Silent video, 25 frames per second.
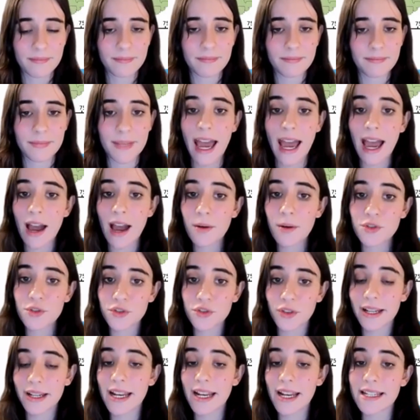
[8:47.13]
Now
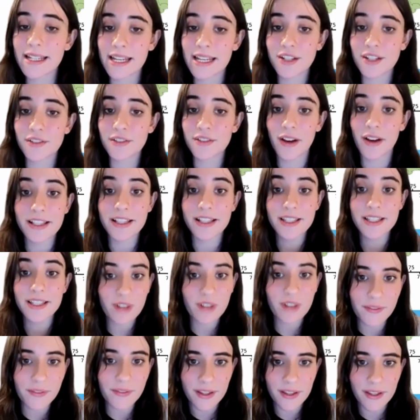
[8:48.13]
try and identify some
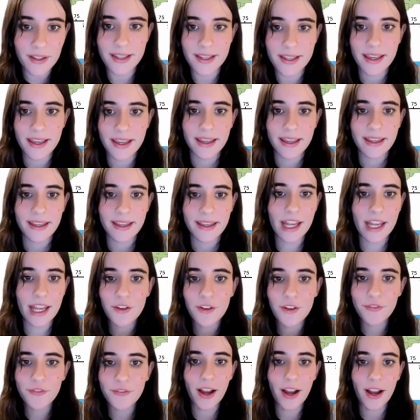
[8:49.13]
rivers. Can you
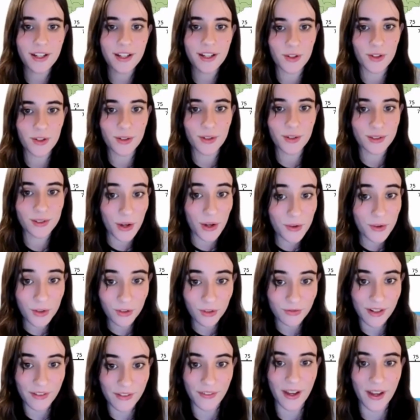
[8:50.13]
find your local
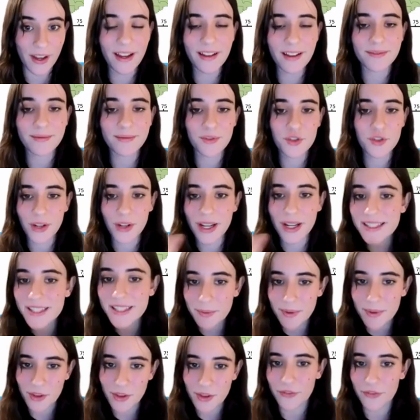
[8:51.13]
river? Trace it
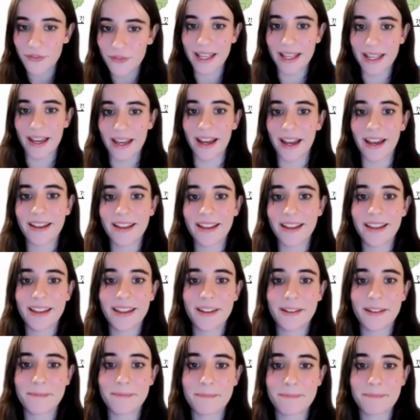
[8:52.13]
with your finger.
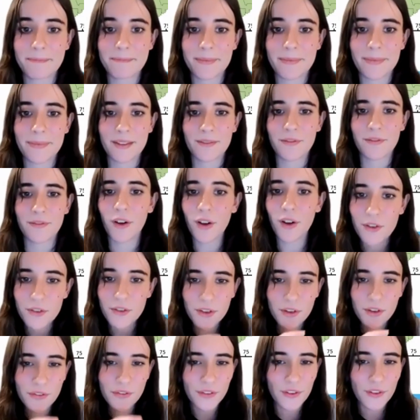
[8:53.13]
Follow
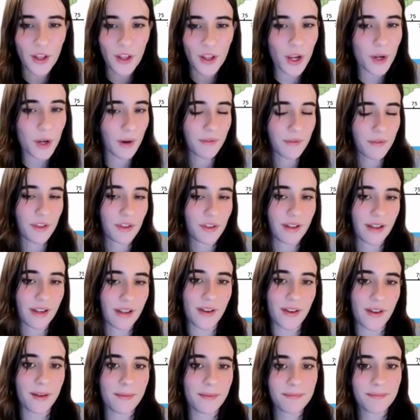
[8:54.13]
the flow of the
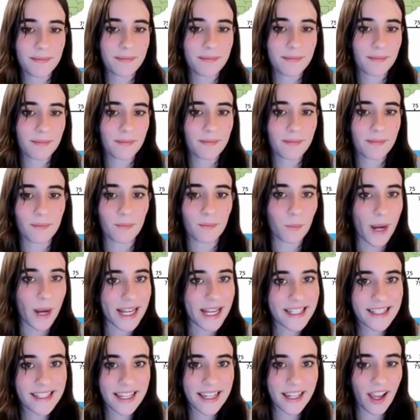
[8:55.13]
river. Where
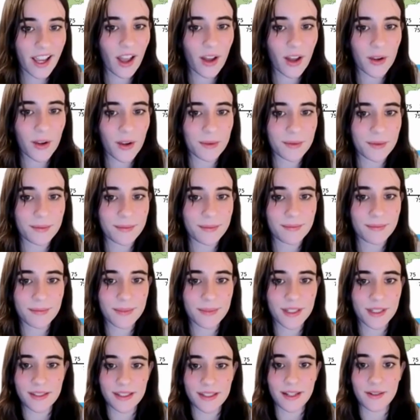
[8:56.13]
does it go?
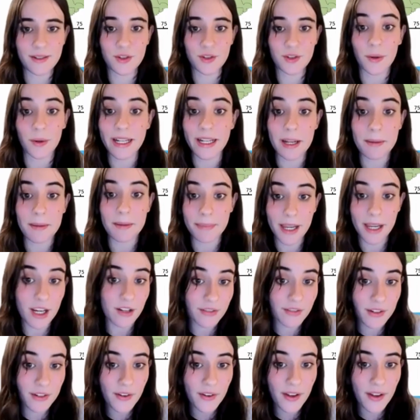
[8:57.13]
Does it join a
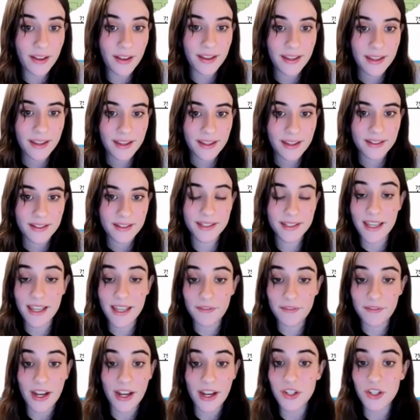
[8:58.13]
bigger river? Does it
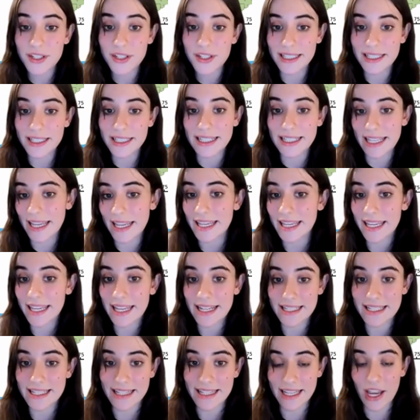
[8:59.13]
eventually link
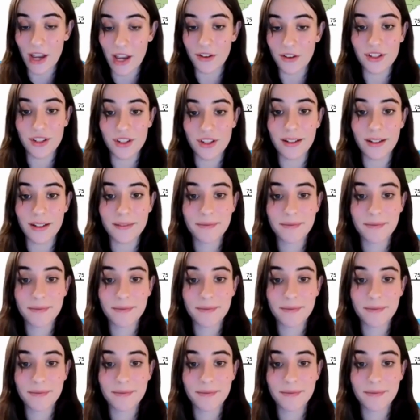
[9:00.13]
into the ocean?